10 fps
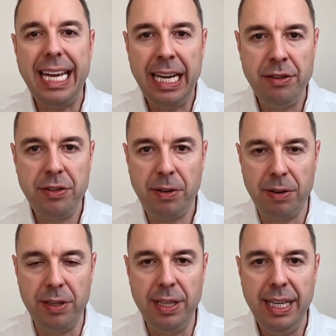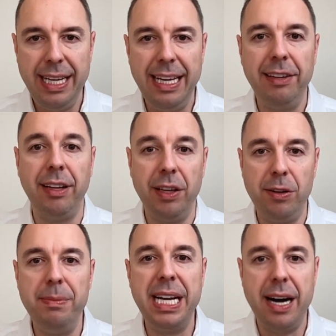internal is a
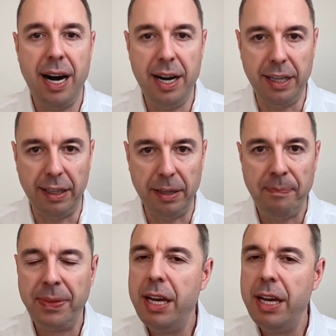little bit higher.